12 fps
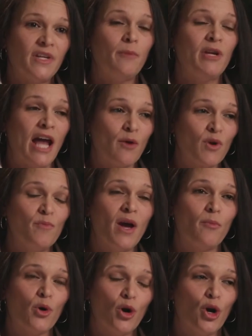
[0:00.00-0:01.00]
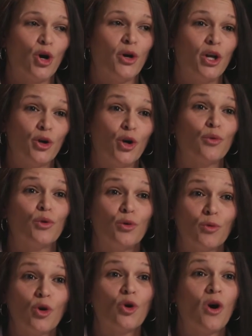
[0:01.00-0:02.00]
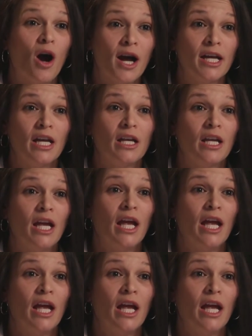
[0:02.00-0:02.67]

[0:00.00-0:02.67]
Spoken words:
I mean, I remember her in her room crying